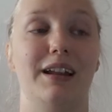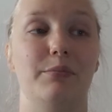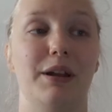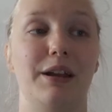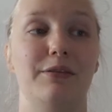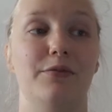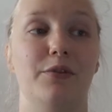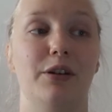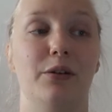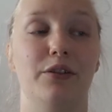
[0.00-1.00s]
and paid for
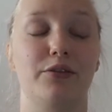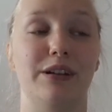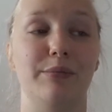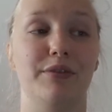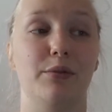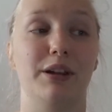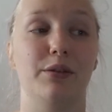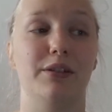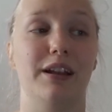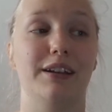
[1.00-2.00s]
the whole trip so we
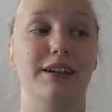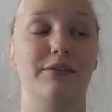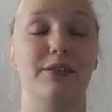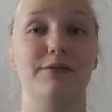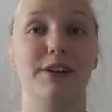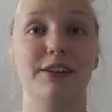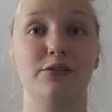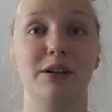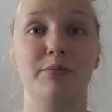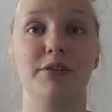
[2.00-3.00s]
could like have a fun
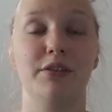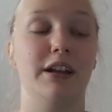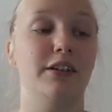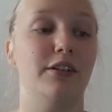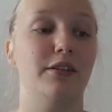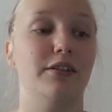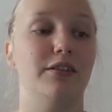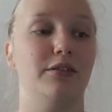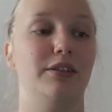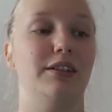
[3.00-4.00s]
trip together
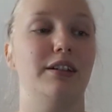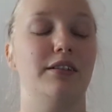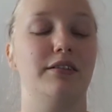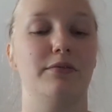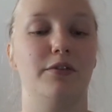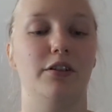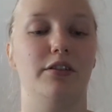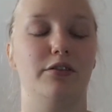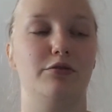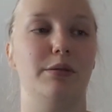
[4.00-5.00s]
so th- that's the
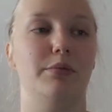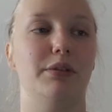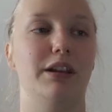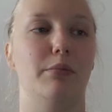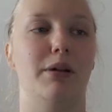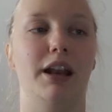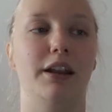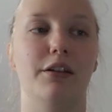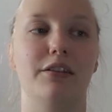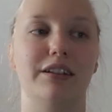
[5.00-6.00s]
first trip me and my
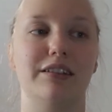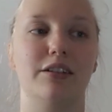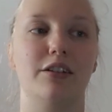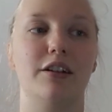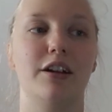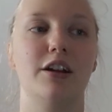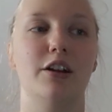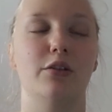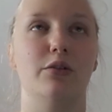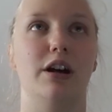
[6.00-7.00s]
little sister
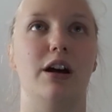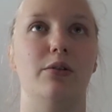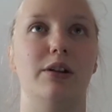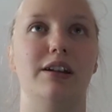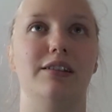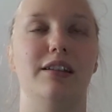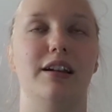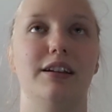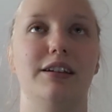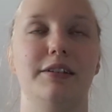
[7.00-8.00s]
who now is
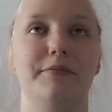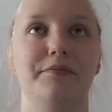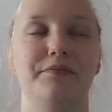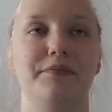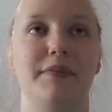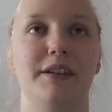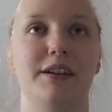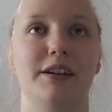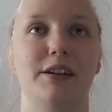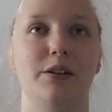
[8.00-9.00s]
like
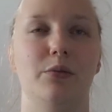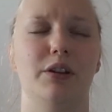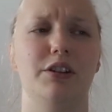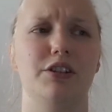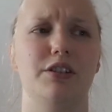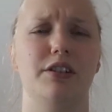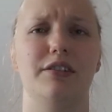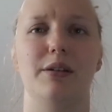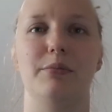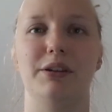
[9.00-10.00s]
what is she? she's
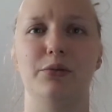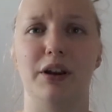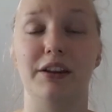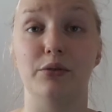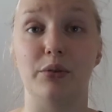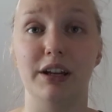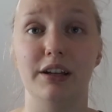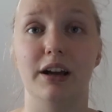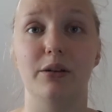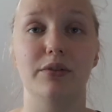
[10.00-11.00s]
gonna be 23
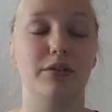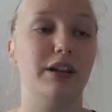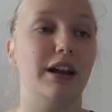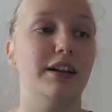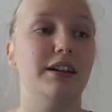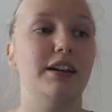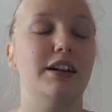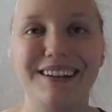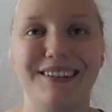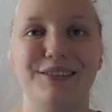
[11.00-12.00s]
now so yeah
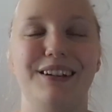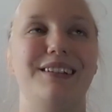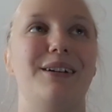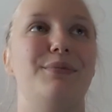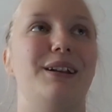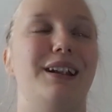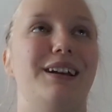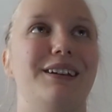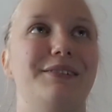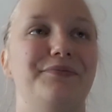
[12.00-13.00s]
so this happened
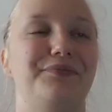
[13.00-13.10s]
like